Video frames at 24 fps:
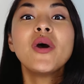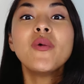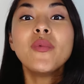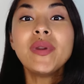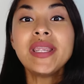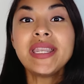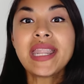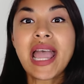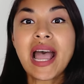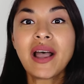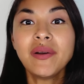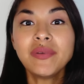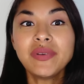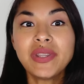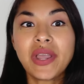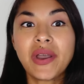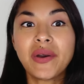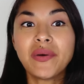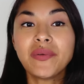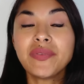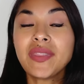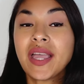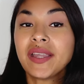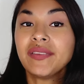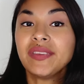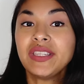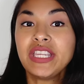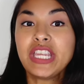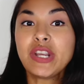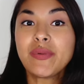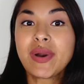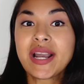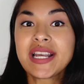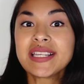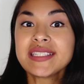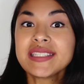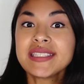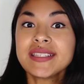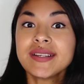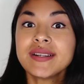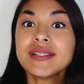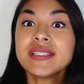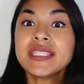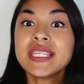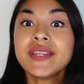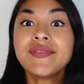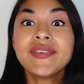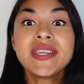We now know that in the US,
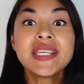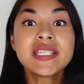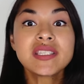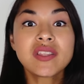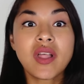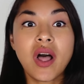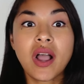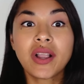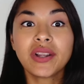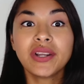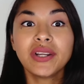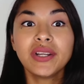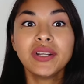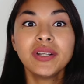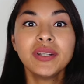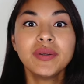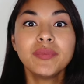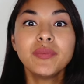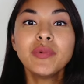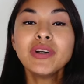a CV is longer,